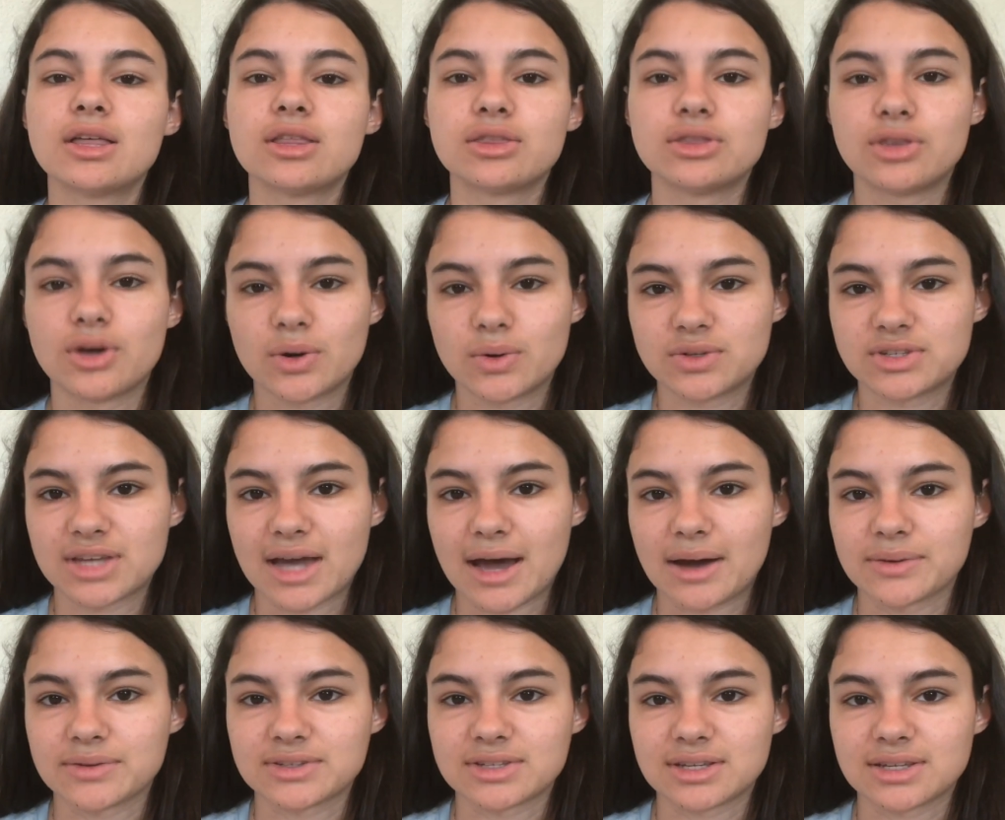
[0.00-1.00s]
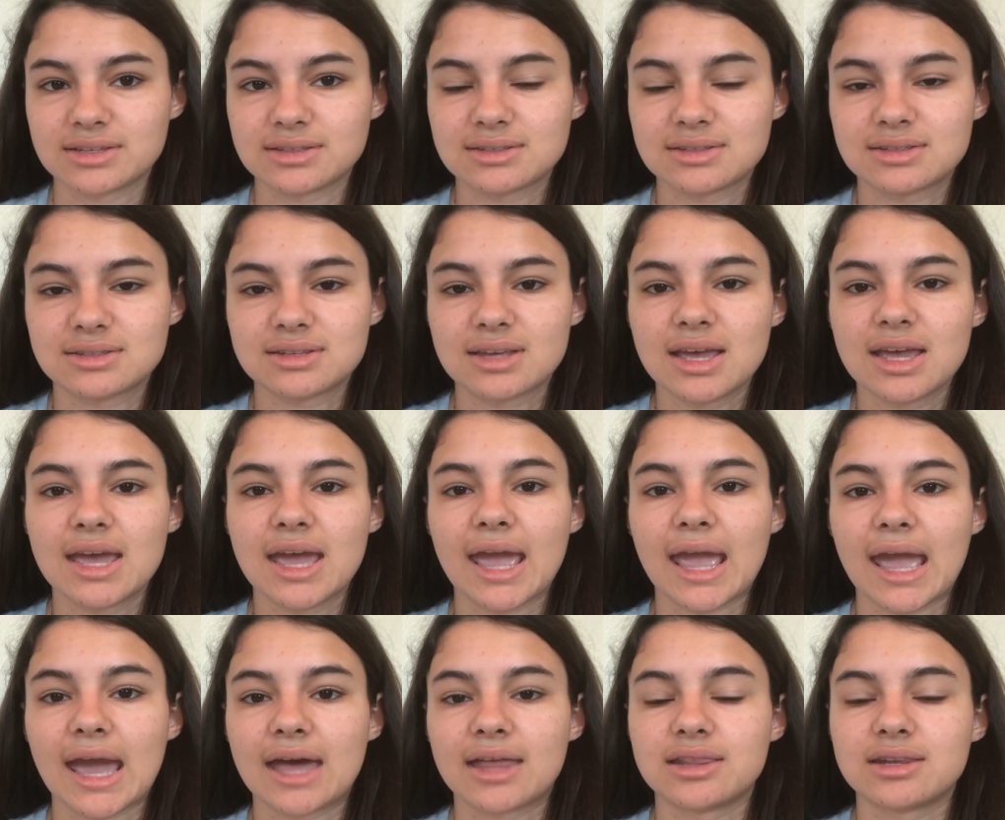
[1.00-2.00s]
those houses
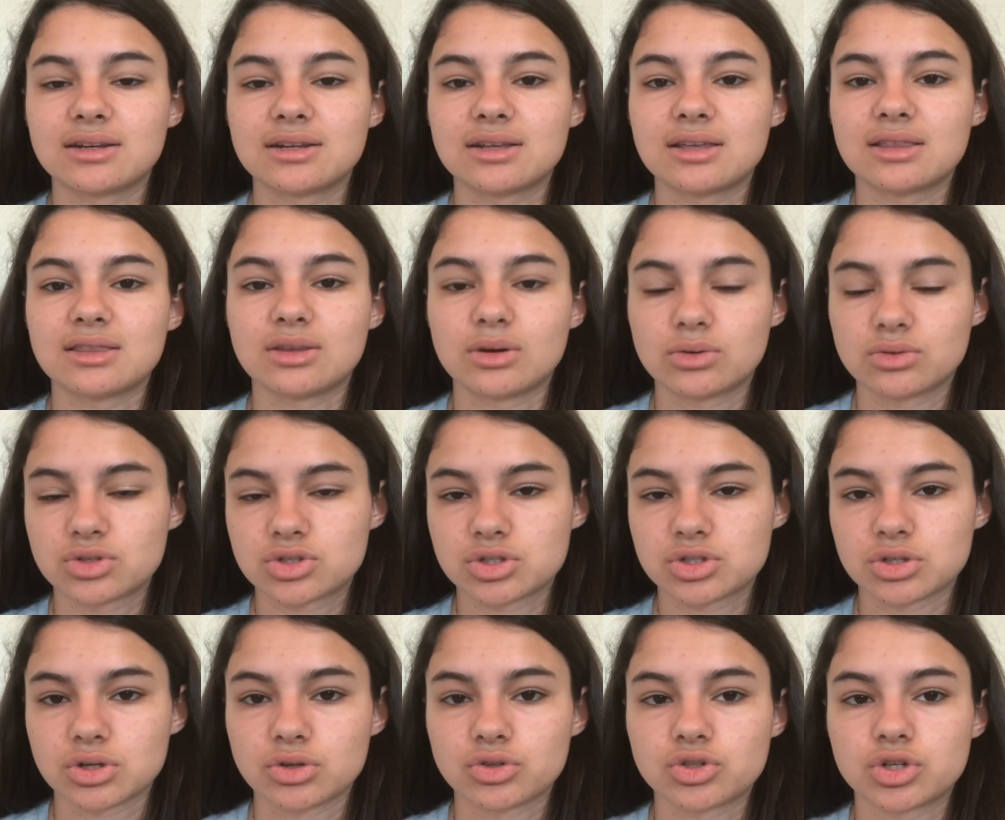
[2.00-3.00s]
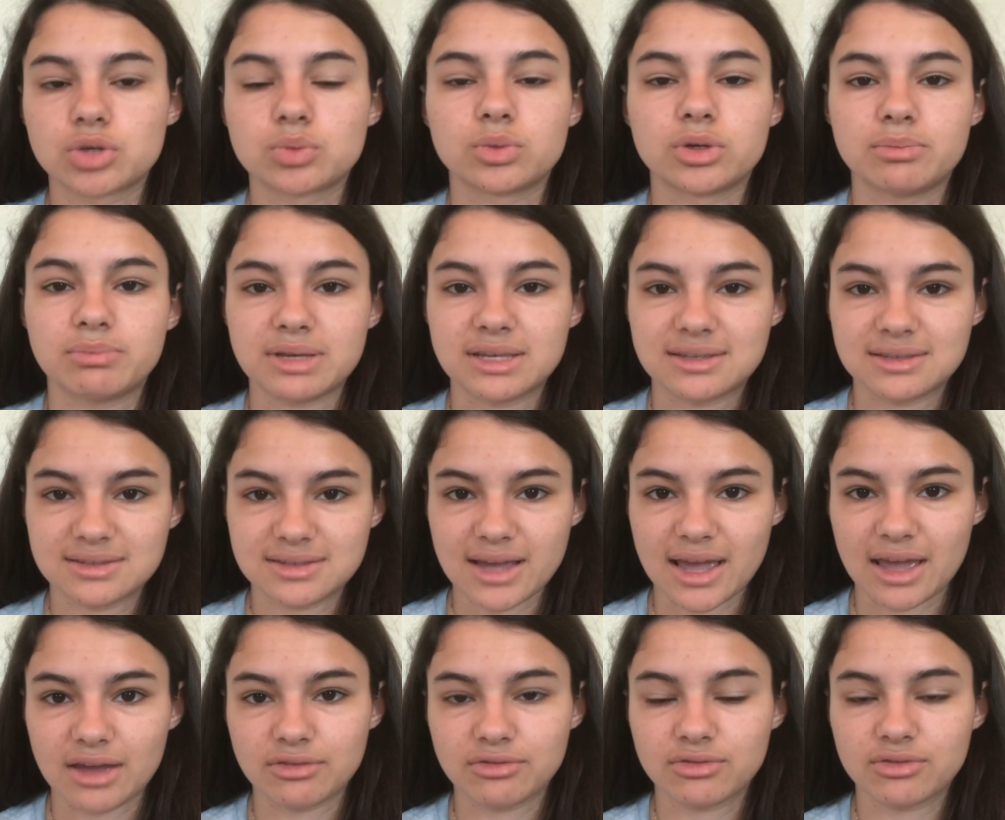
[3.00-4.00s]
and those children would be
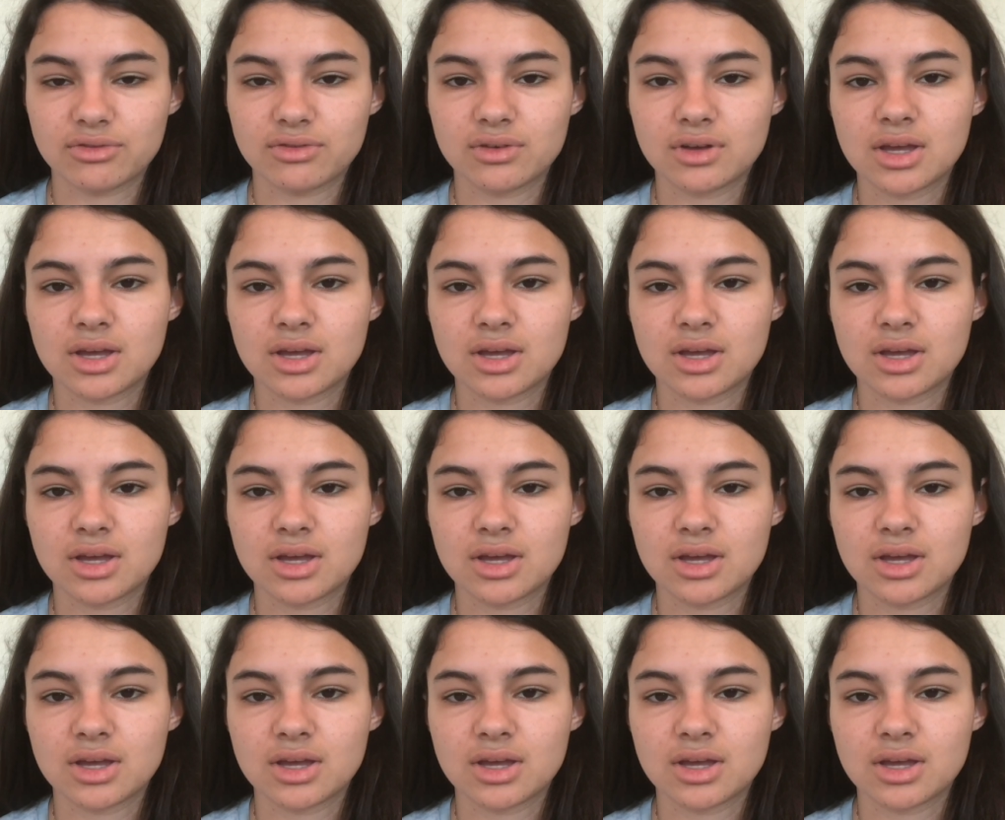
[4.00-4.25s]
safe.